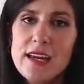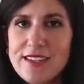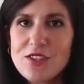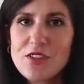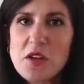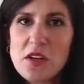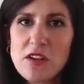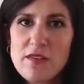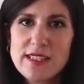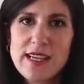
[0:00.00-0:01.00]
As you know, a
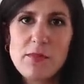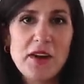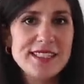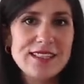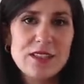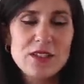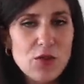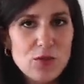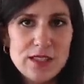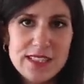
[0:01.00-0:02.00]
lot of us are practicing
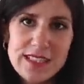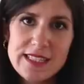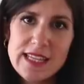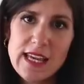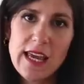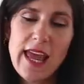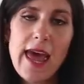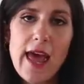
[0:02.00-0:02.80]
social distancing